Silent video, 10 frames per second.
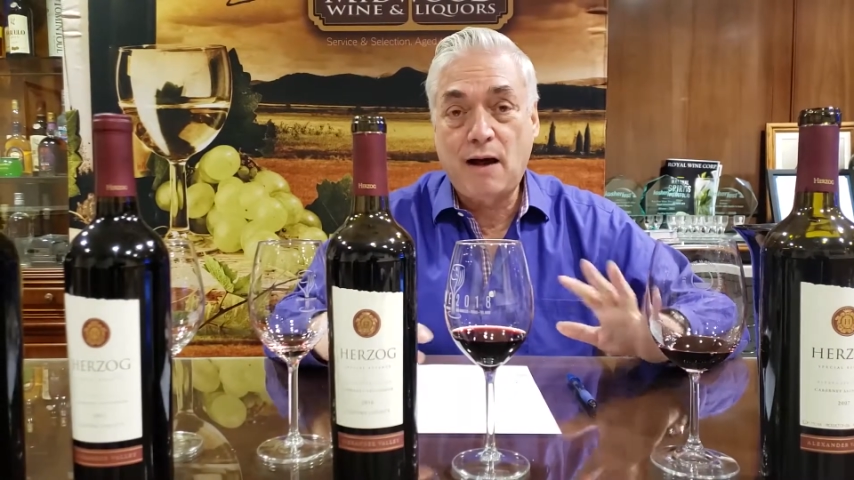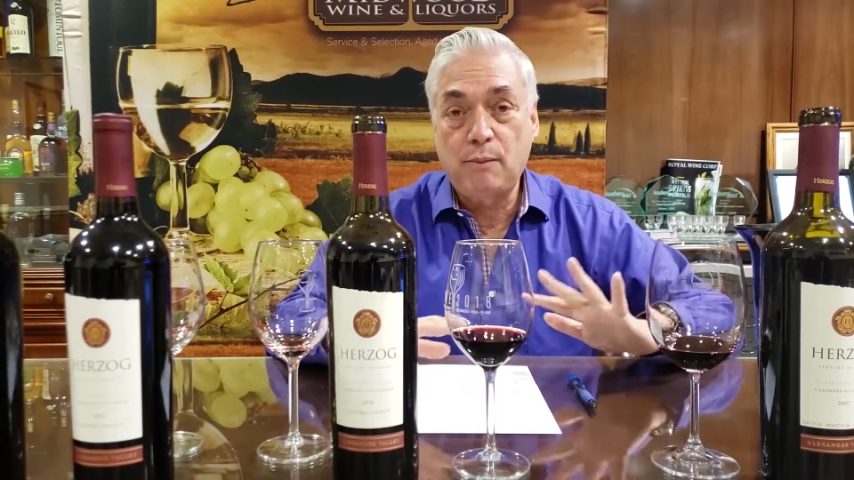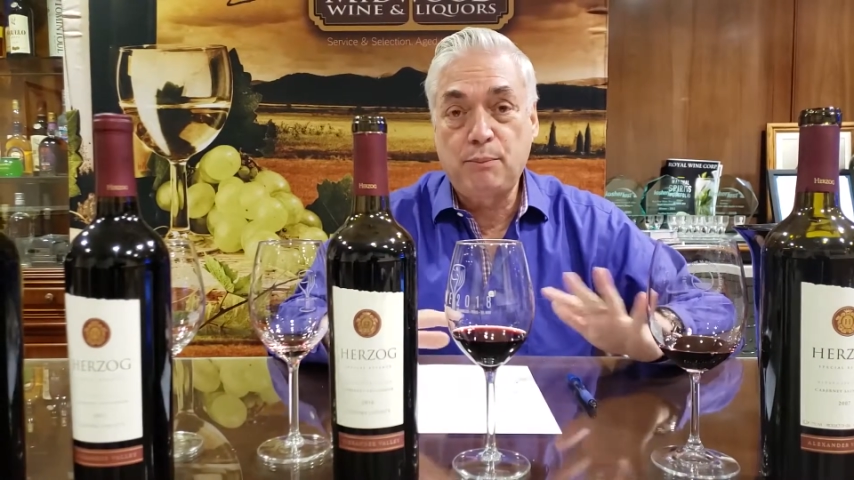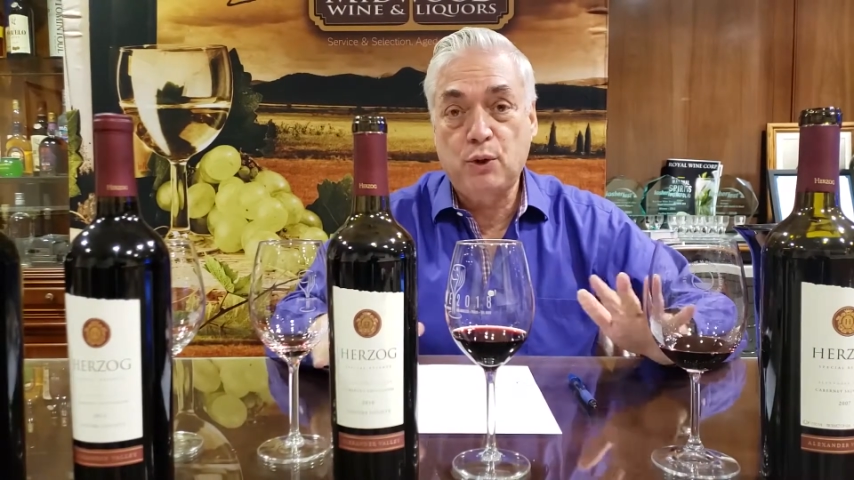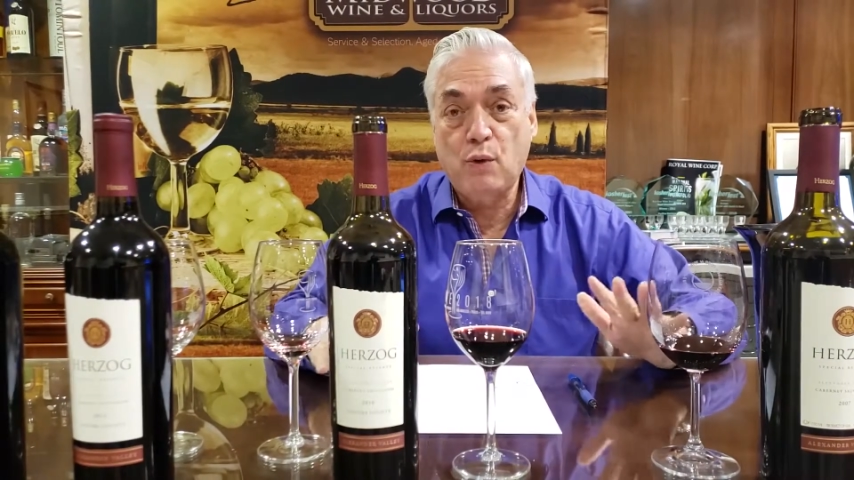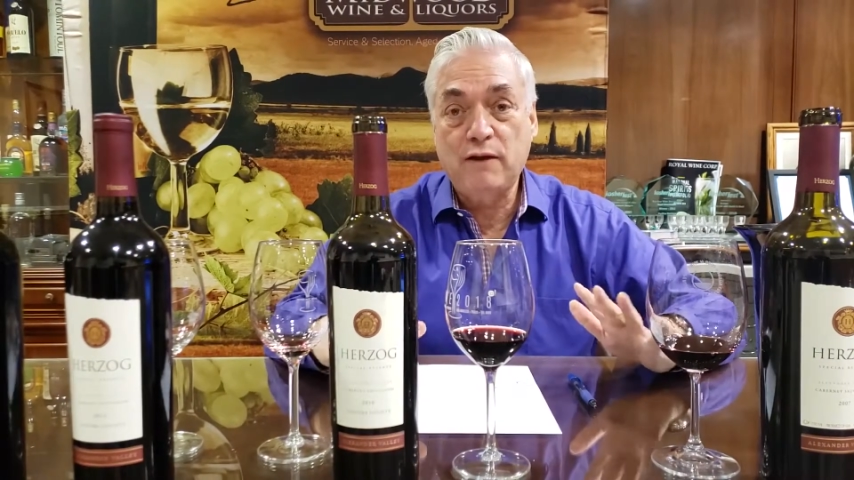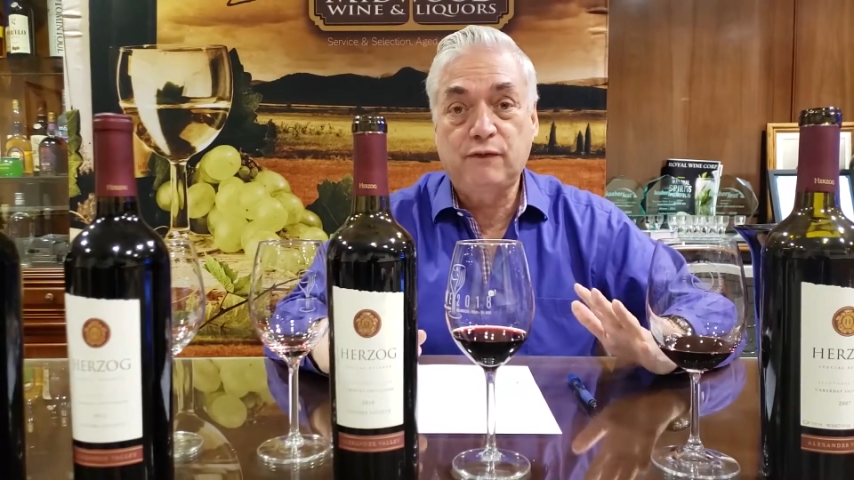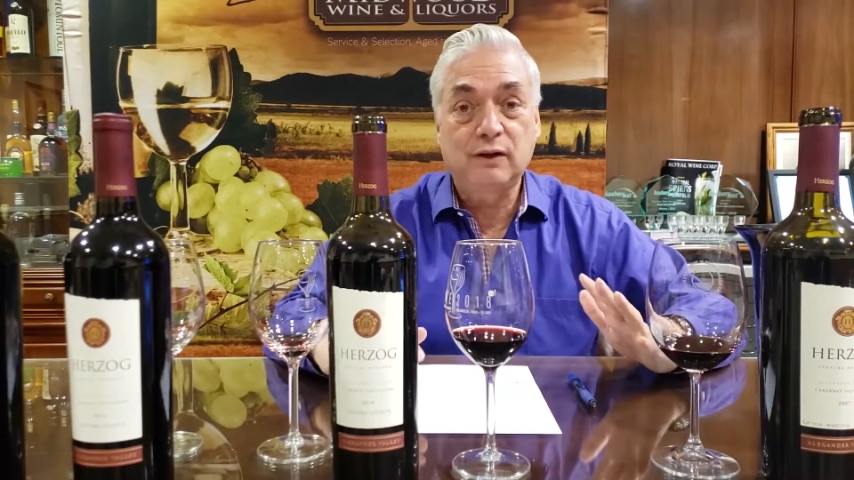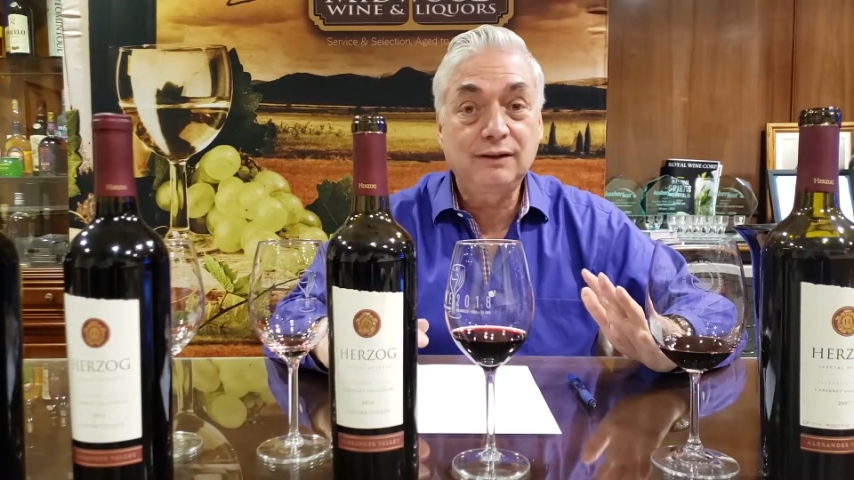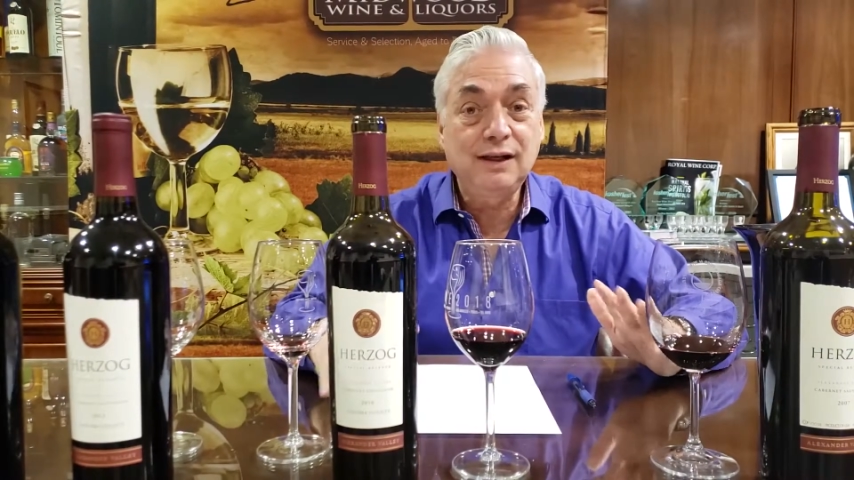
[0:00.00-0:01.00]
and put away for
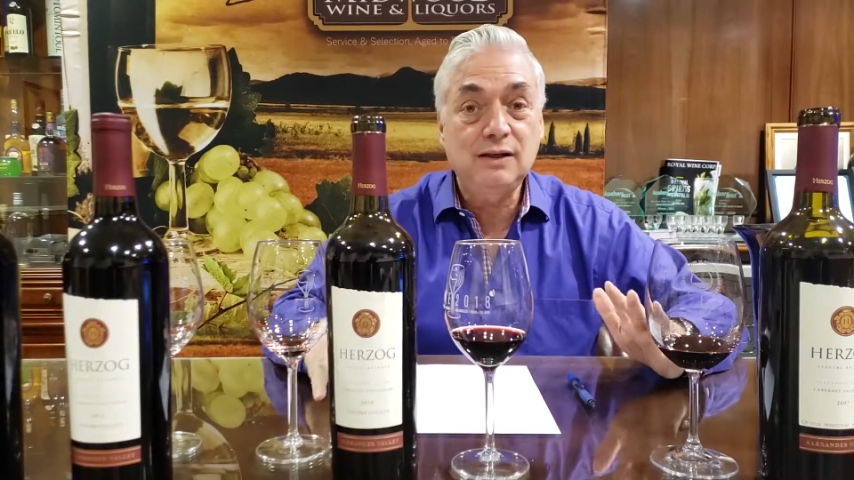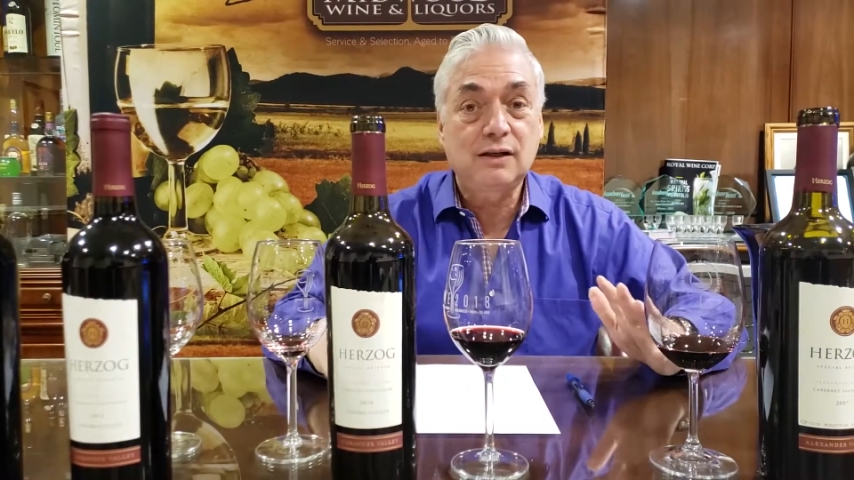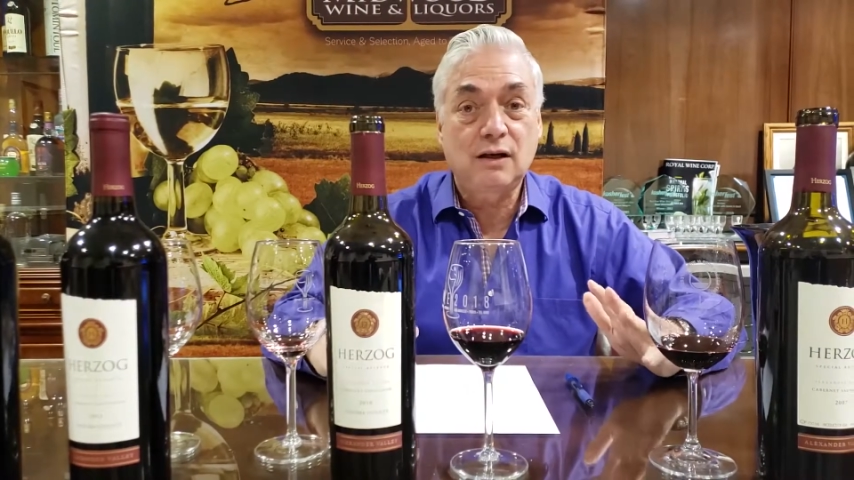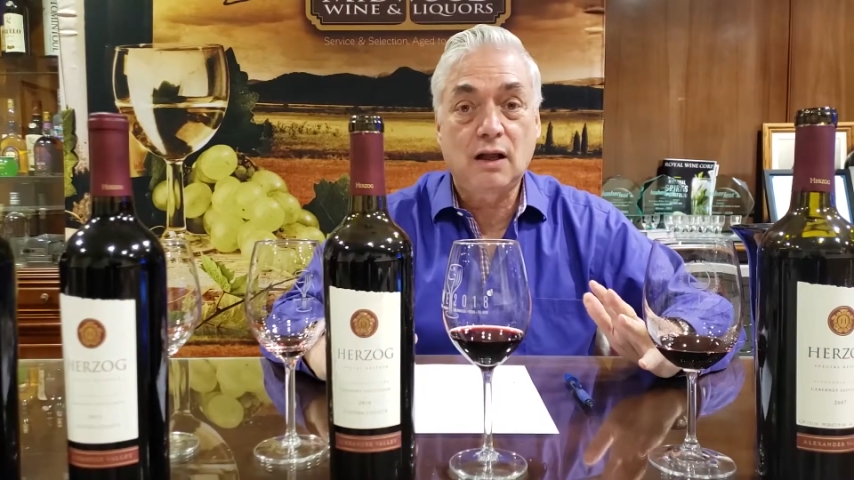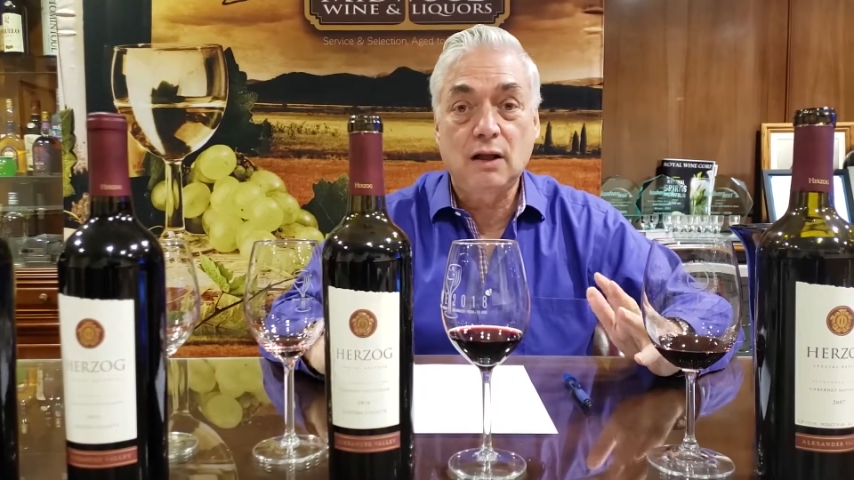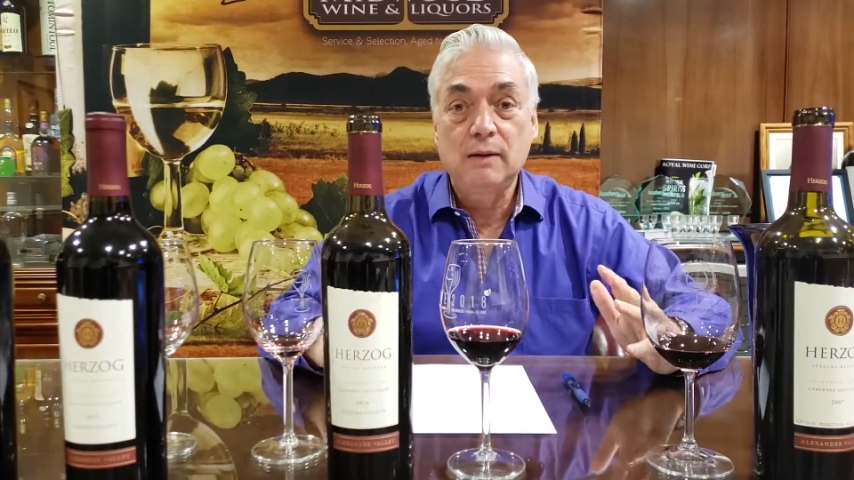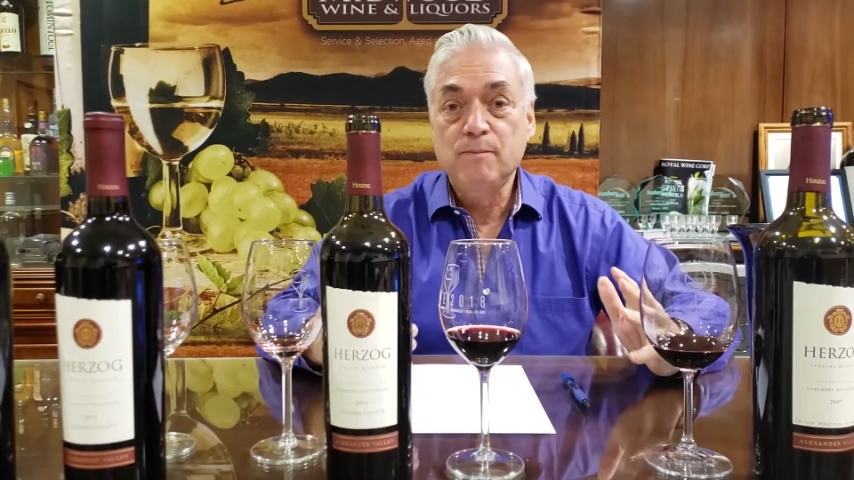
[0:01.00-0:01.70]
at least another